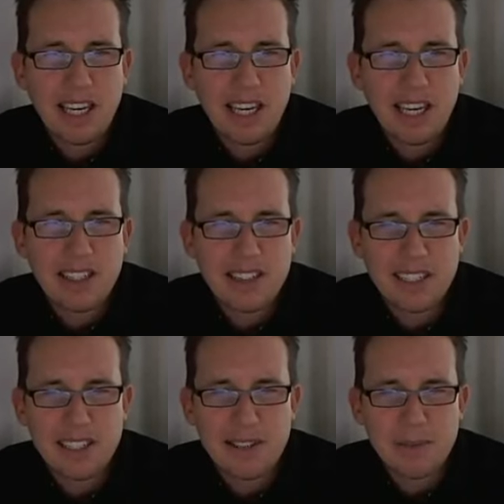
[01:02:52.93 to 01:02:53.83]

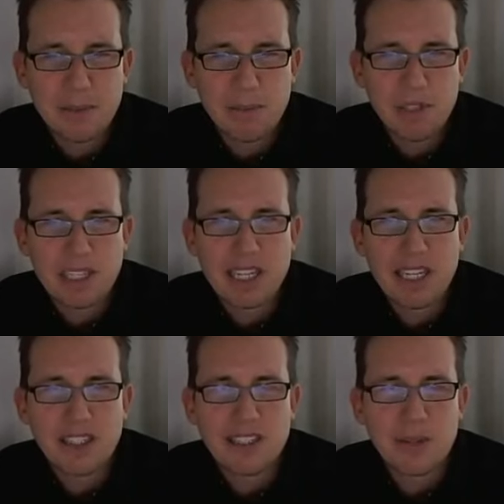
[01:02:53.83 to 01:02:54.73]
And I'm
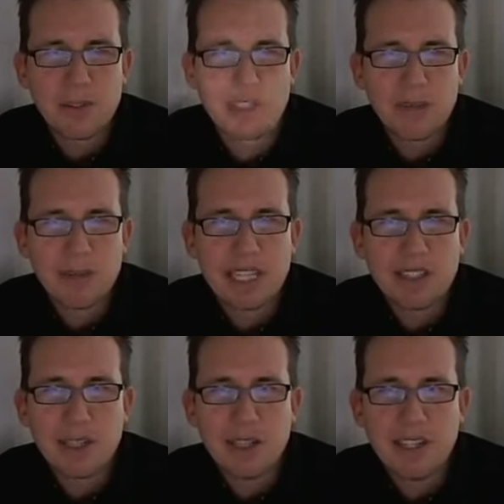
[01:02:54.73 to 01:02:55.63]
really excited to see what's
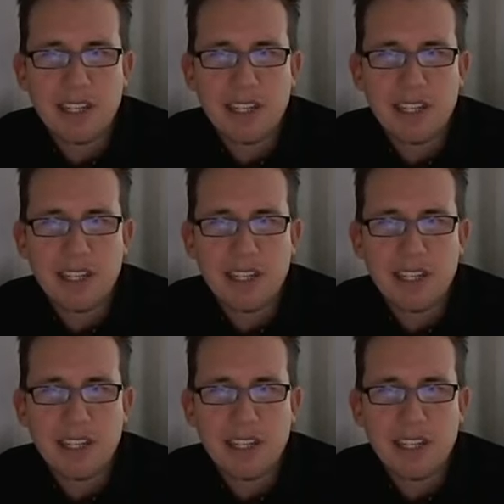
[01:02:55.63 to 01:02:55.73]
coming next.